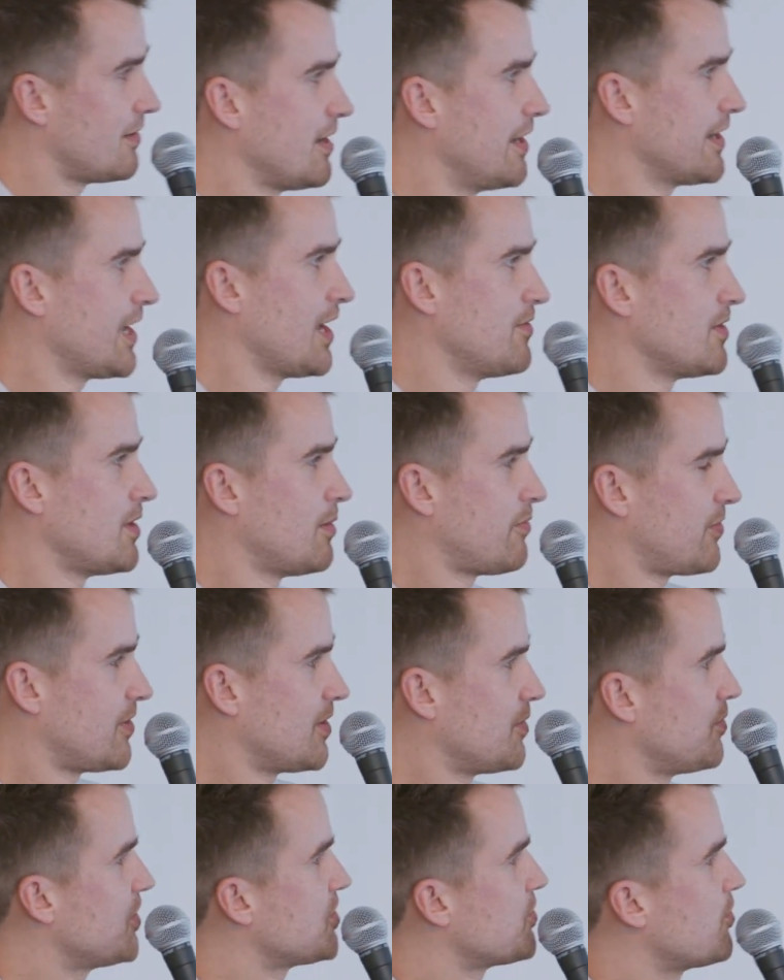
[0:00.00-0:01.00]
and I gave it up
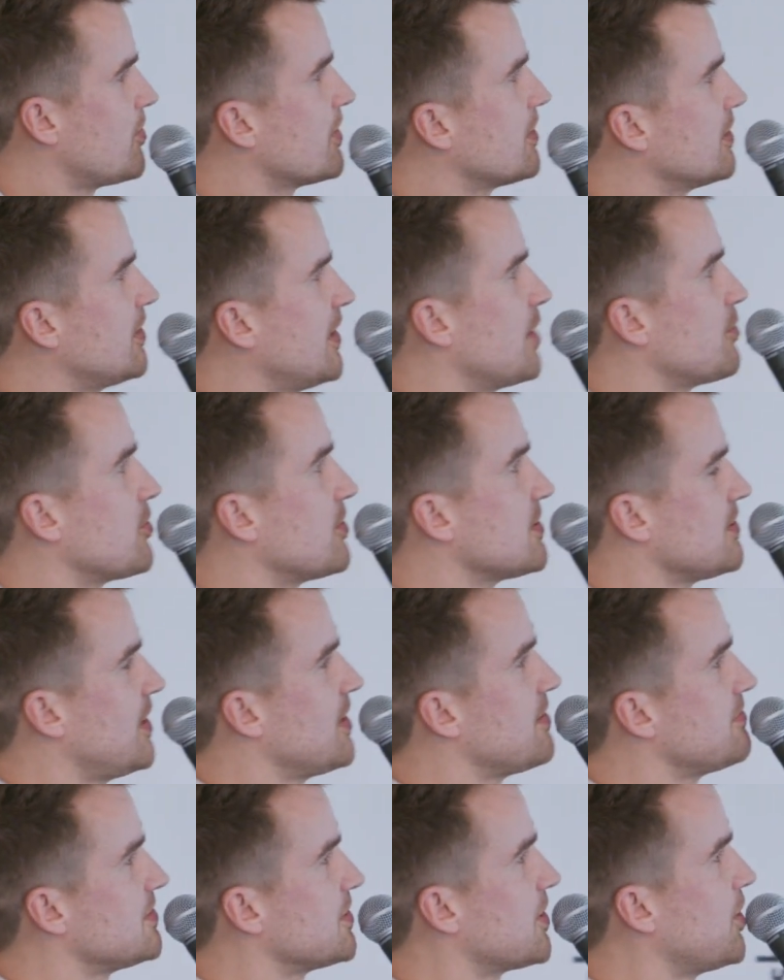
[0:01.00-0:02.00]
for a much more glamorous
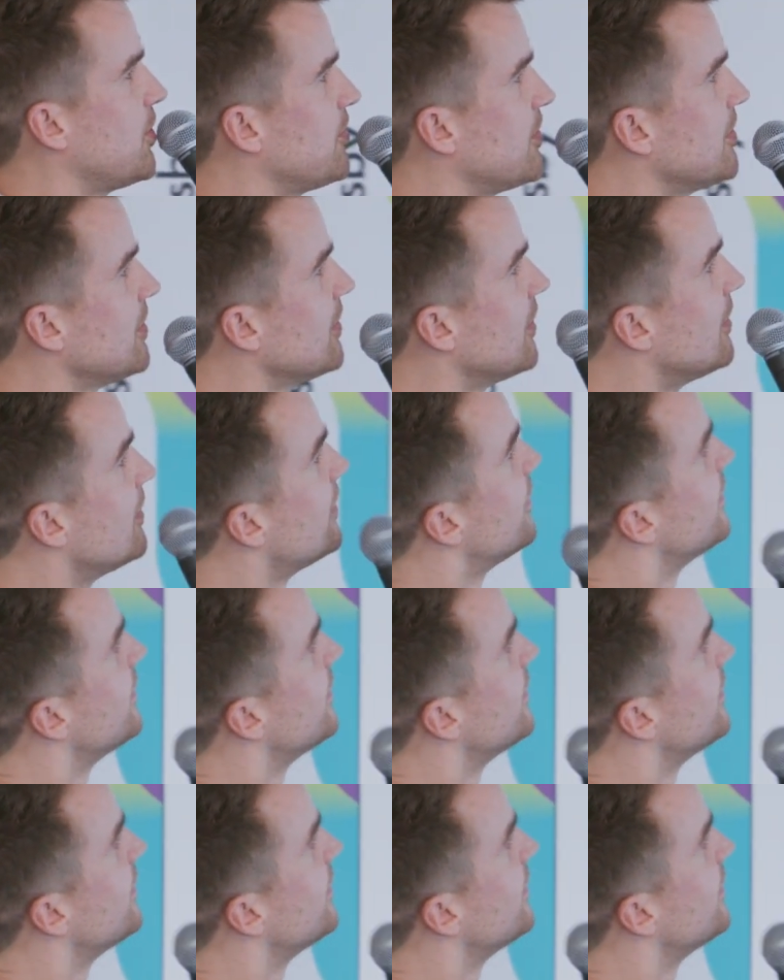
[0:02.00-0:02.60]
life as a coder.